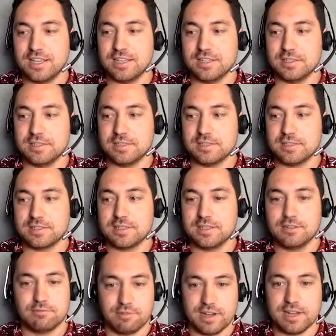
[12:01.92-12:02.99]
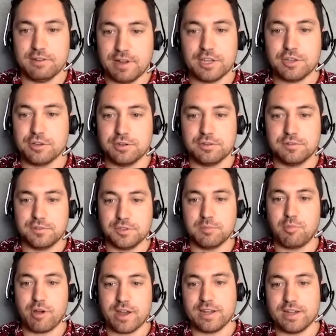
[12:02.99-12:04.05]
is really, really good for your
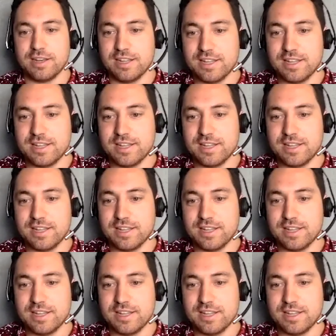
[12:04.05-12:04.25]
brain.